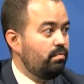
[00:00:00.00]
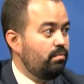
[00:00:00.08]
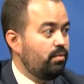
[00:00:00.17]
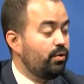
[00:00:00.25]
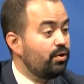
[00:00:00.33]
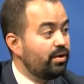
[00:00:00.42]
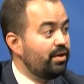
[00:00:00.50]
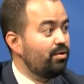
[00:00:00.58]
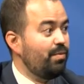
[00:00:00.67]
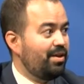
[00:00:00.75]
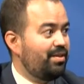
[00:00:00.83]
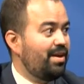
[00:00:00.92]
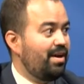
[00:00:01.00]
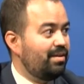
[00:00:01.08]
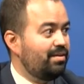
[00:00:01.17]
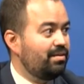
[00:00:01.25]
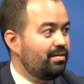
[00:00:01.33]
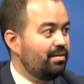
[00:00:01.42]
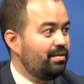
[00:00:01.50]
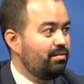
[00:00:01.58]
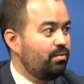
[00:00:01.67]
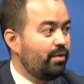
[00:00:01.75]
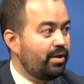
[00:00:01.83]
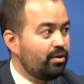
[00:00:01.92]
But we don't hear about that.
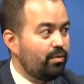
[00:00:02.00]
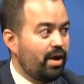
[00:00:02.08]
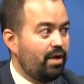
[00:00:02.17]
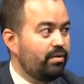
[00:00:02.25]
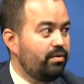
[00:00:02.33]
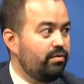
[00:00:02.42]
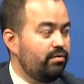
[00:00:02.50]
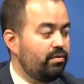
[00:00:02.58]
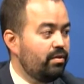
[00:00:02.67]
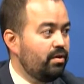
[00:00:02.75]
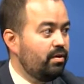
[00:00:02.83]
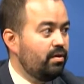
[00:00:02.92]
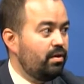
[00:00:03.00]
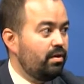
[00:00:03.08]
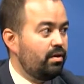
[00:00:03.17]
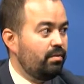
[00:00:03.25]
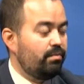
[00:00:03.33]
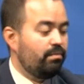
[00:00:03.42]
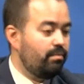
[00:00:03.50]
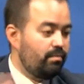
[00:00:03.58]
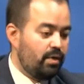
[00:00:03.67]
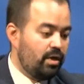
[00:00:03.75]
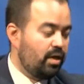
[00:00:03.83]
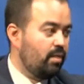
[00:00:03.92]
What we hear about is
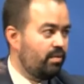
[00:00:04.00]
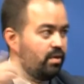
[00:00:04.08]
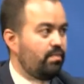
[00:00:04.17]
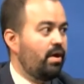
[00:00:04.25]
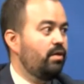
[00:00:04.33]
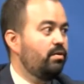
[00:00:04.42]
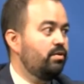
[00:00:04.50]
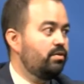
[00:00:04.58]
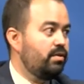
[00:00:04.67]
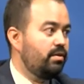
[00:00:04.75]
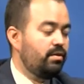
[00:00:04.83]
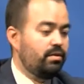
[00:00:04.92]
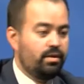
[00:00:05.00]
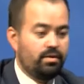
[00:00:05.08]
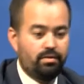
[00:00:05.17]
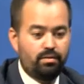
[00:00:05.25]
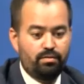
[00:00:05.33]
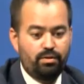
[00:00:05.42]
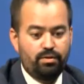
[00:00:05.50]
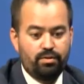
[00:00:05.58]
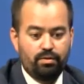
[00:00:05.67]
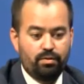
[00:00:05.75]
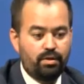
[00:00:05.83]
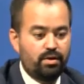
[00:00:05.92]
unaccompanied minors, and you
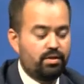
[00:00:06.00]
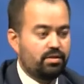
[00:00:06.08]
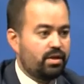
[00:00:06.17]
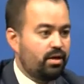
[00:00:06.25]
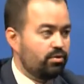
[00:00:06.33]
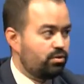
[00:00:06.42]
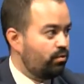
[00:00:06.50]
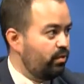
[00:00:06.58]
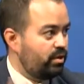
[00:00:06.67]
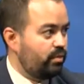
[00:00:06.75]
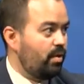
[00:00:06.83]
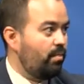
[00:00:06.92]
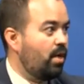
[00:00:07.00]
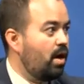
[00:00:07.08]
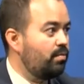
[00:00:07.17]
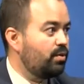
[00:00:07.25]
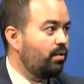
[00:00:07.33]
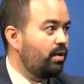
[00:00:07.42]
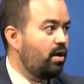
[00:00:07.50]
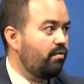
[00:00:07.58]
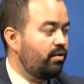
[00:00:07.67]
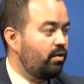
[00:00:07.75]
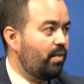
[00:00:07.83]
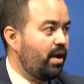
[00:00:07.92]
hear scare stories about bombs going off
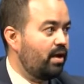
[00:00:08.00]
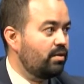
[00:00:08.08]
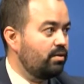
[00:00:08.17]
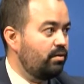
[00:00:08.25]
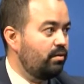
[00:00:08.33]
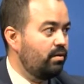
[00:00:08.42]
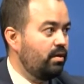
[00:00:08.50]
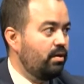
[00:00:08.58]
in El Paso.